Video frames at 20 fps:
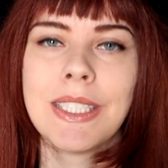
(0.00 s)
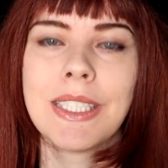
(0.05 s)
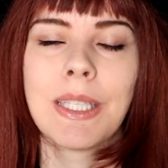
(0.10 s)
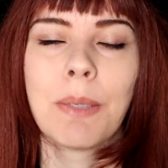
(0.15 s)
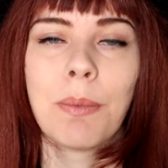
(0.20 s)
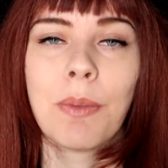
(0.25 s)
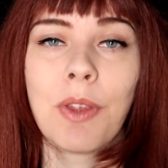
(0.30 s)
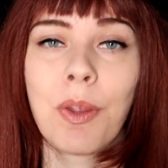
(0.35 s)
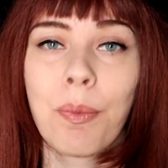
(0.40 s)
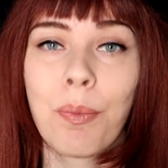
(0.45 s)

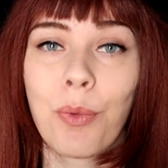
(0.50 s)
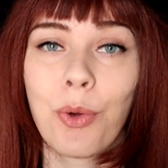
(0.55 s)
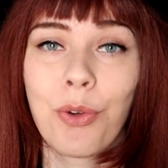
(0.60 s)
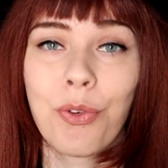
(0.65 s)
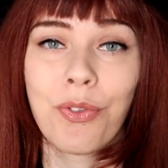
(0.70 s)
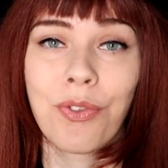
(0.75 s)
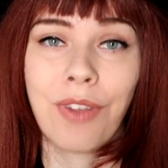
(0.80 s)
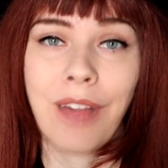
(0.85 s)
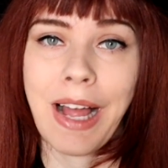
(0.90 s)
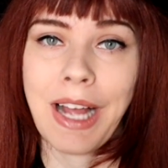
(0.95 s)
Some of them were
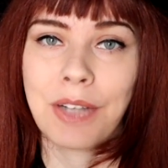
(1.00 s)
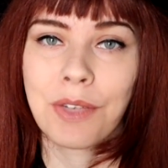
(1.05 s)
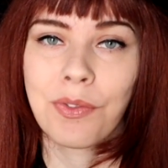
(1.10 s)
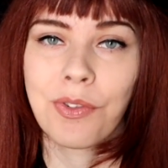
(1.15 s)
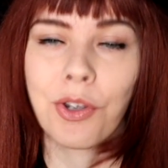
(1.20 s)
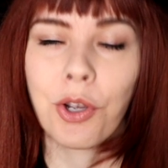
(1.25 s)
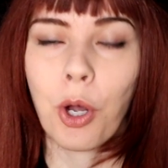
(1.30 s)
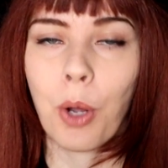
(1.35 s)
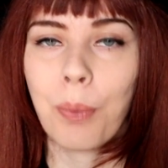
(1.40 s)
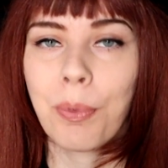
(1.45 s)
flagged
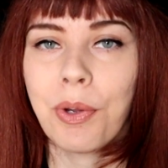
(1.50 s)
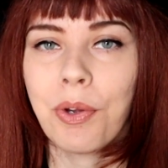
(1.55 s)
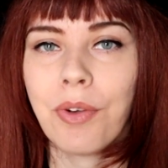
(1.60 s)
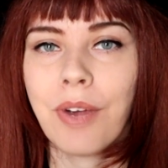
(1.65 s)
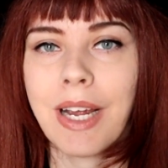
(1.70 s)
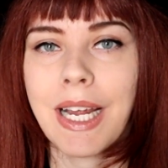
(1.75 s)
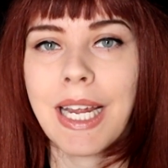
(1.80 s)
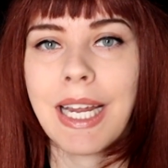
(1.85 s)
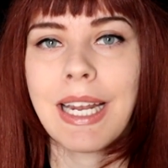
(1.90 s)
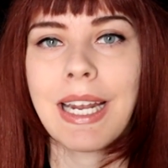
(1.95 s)
for
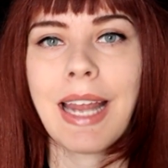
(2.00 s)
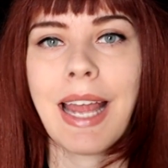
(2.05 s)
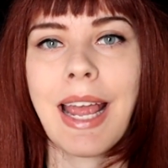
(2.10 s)
copyright,